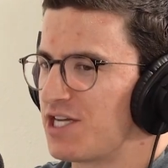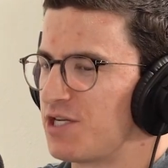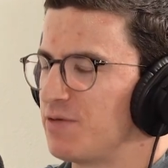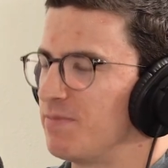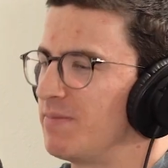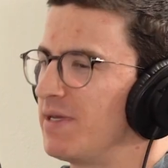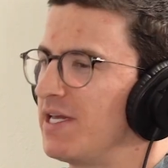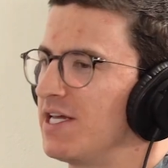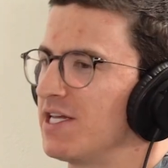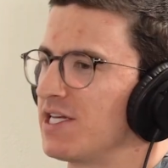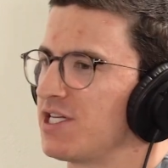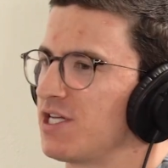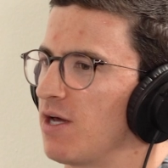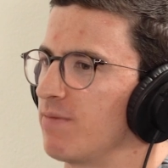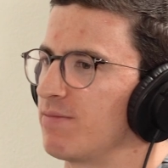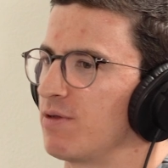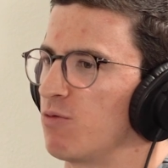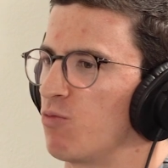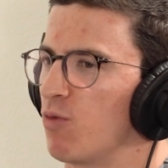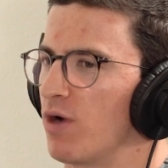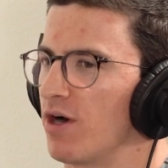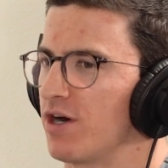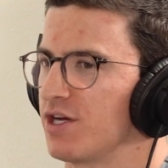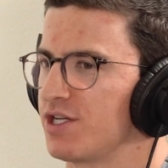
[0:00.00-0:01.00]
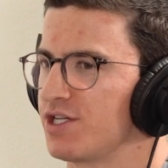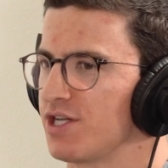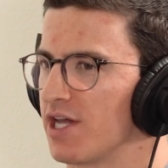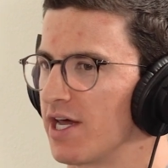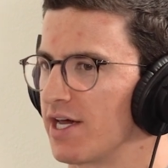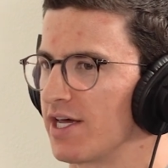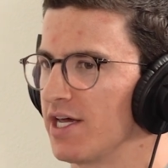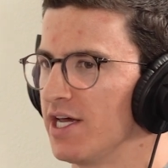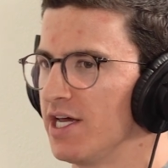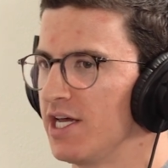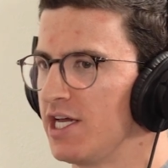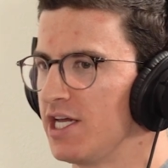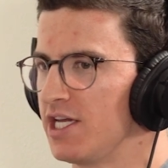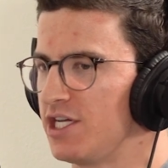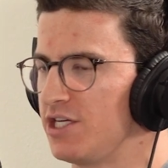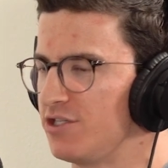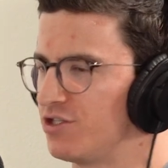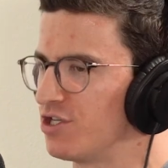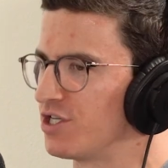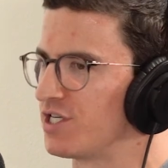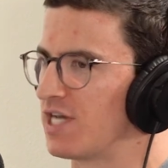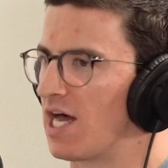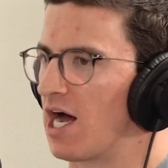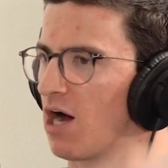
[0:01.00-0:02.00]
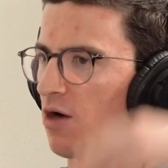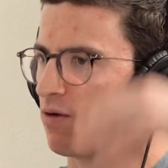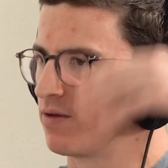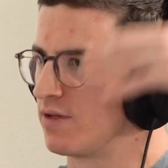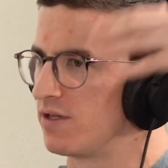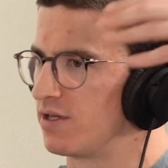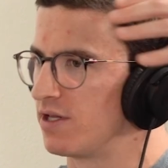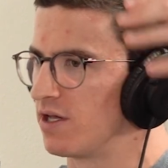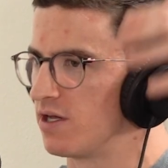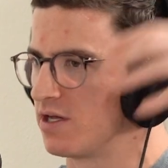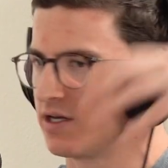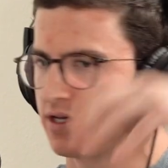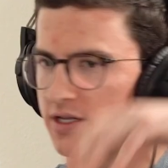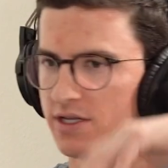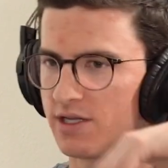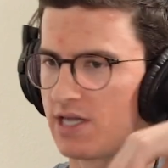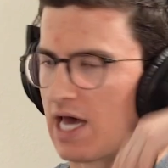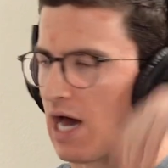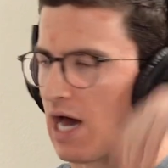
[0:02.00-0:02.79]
to me is something where it's like you're just out in the